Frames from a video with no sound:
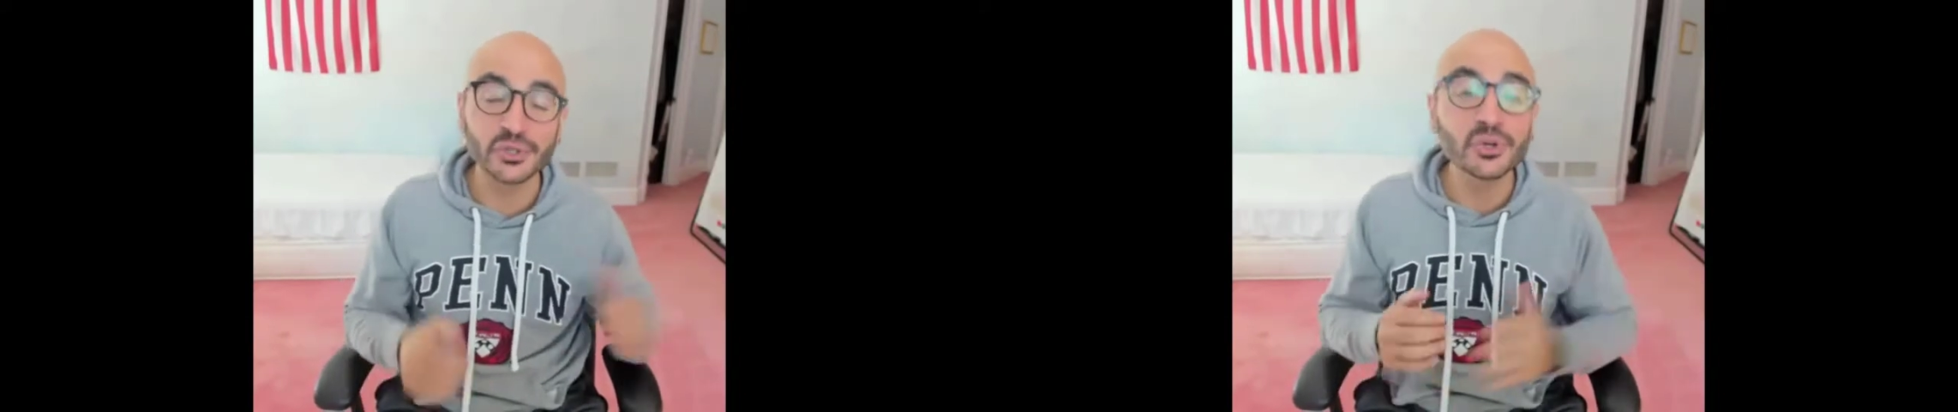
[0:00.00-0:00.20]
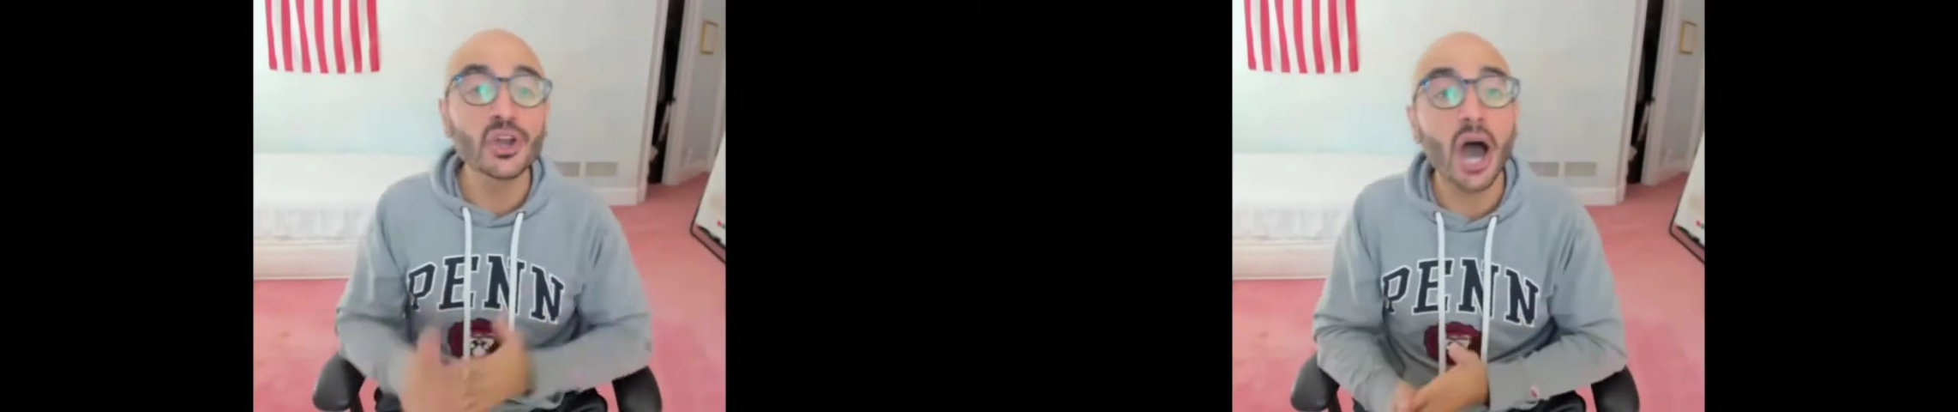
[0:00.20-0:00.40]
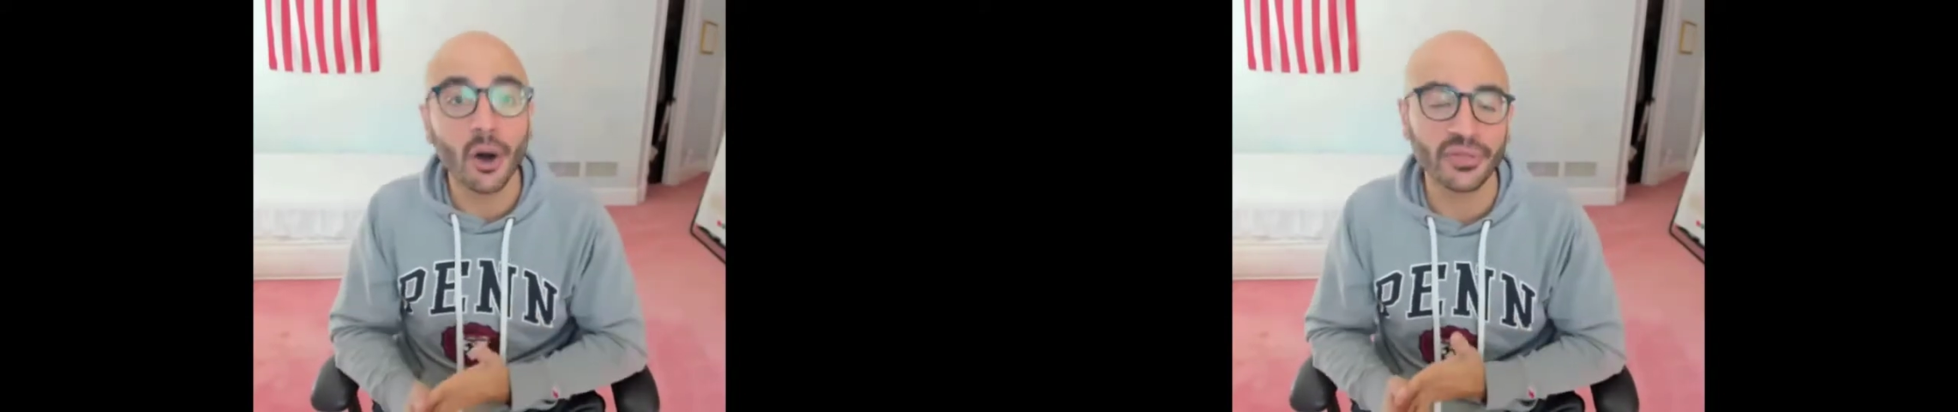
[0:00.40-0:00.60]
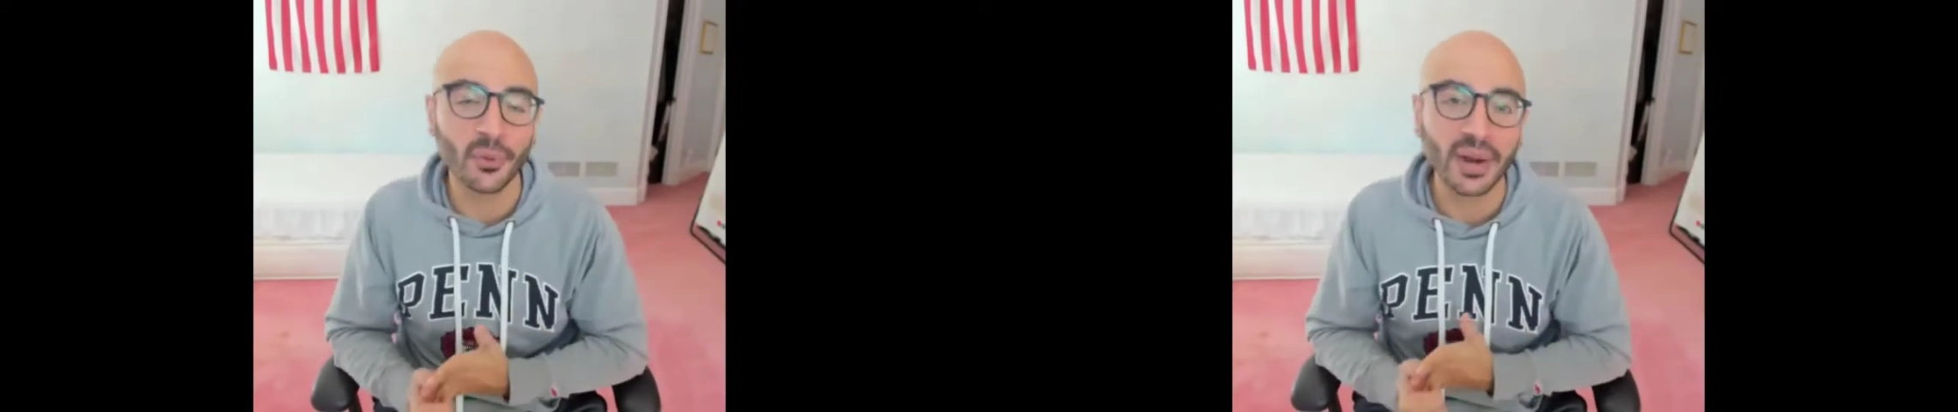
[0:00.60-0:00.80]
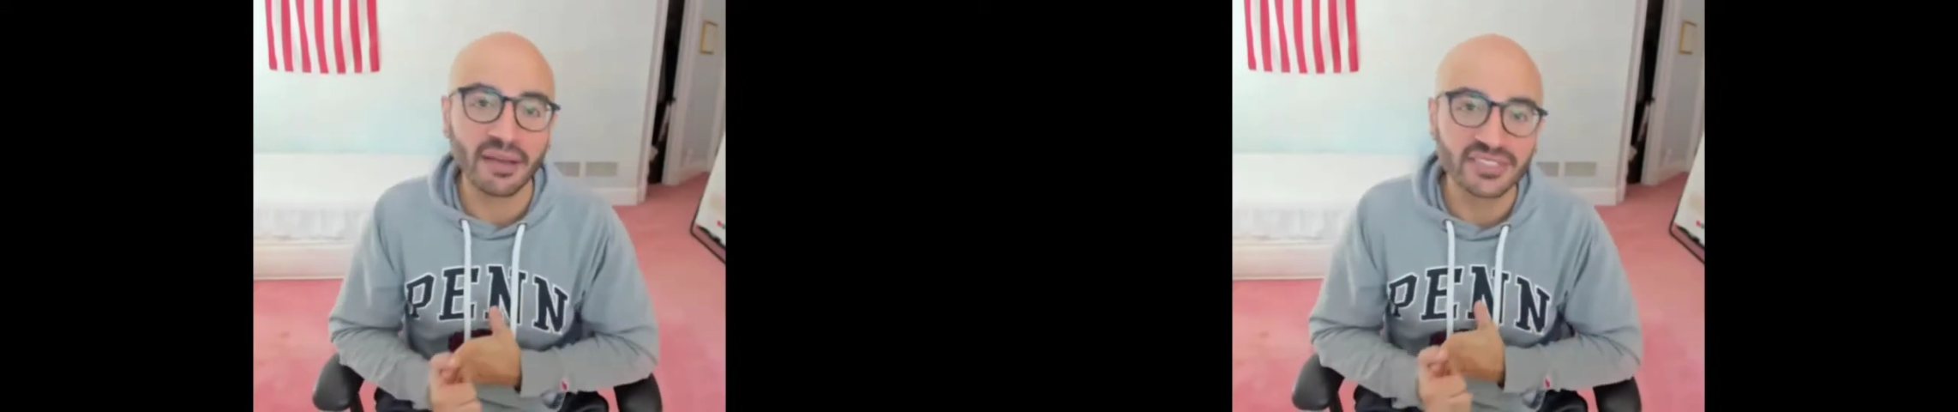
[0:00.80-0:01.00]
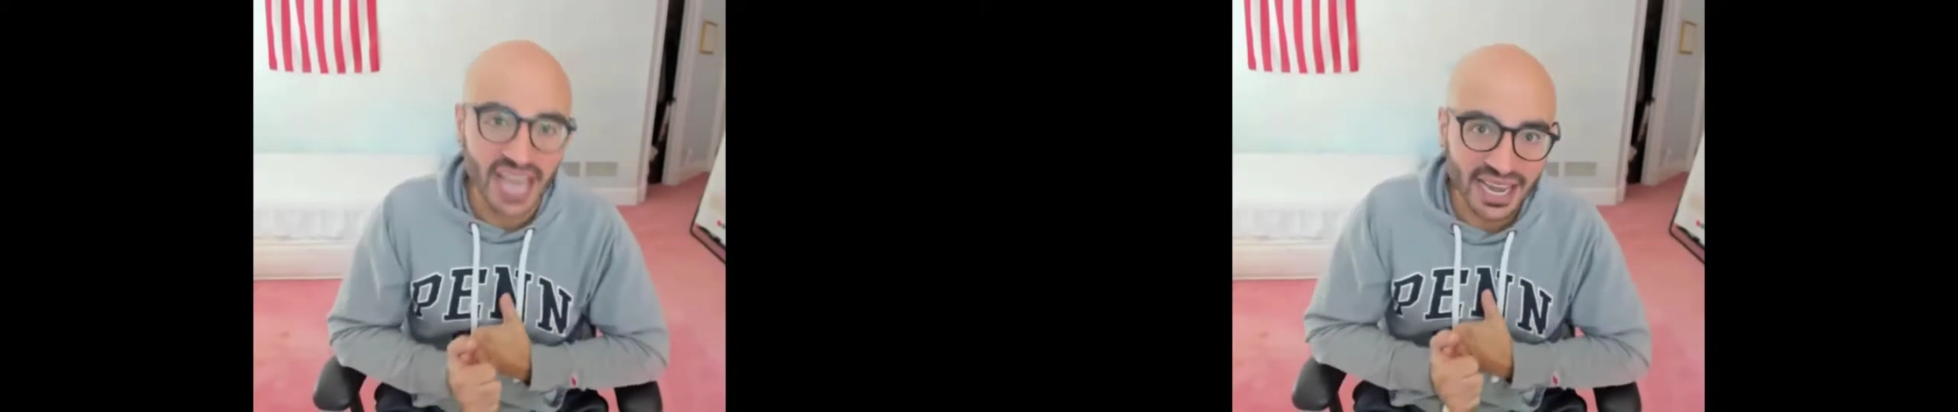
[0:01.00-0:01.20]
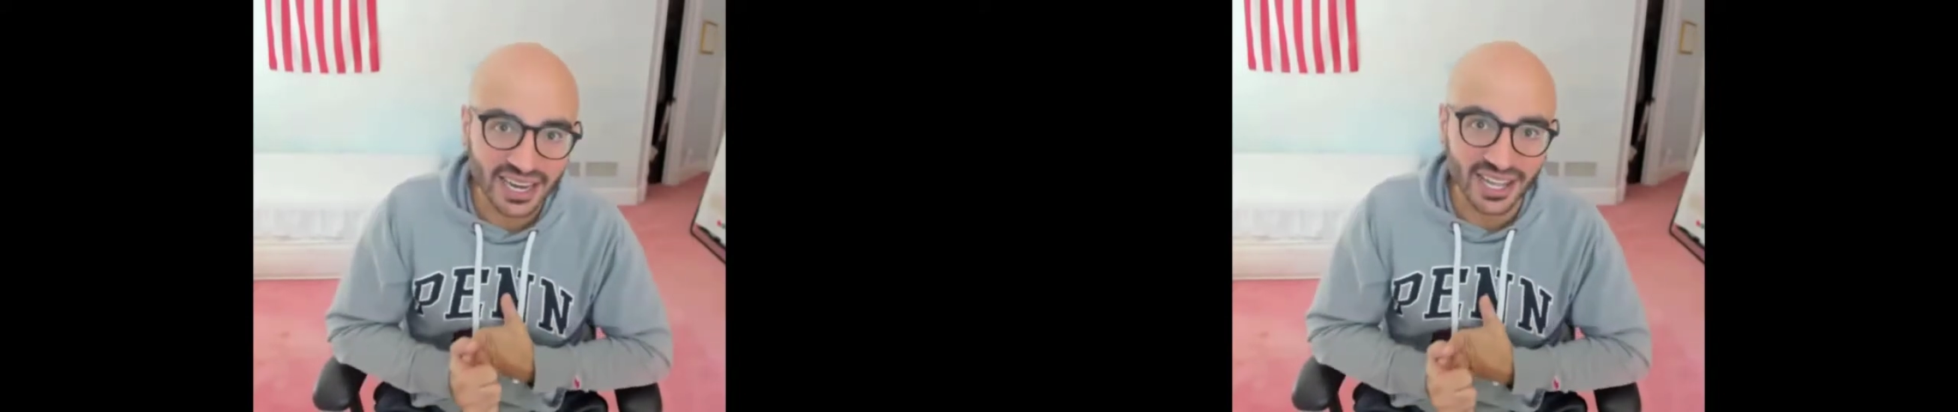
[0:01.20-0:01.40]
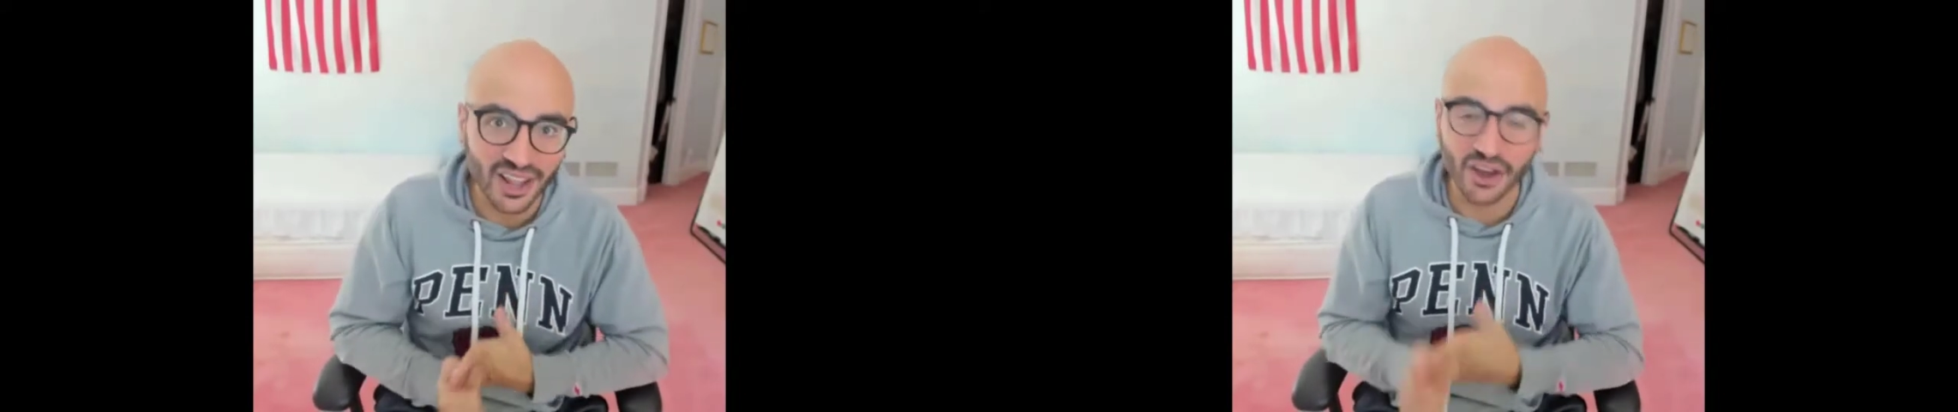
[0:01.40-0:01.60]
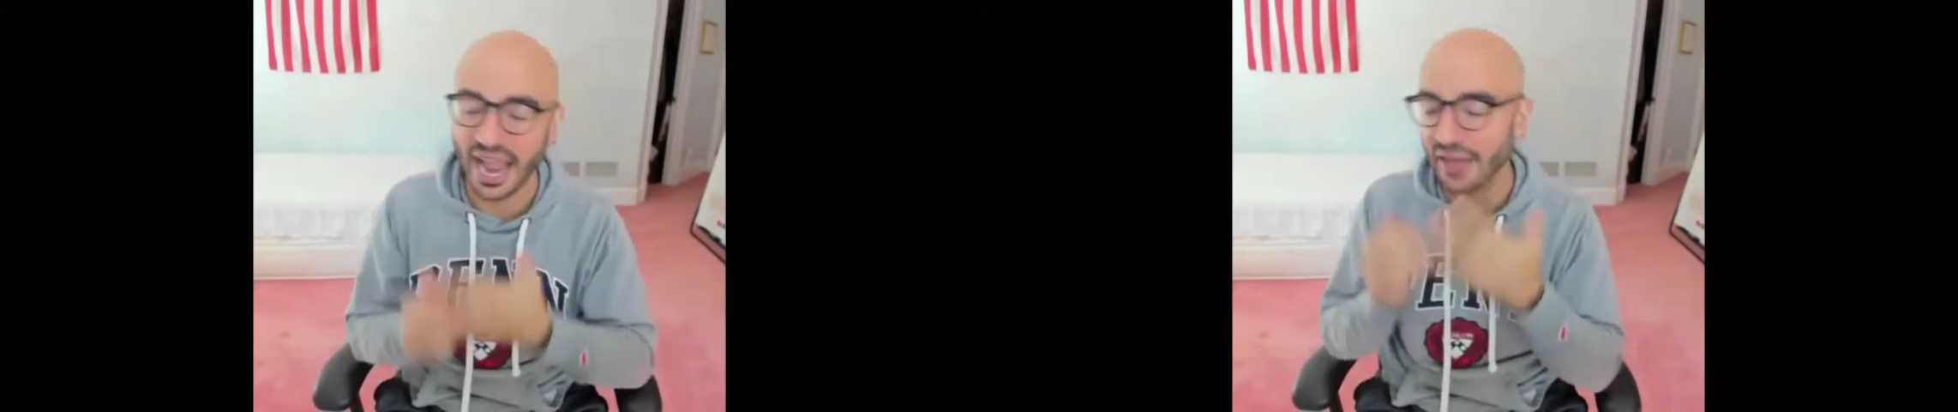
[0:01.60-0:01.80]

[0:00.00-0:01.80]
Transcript: you know that when I've taken a look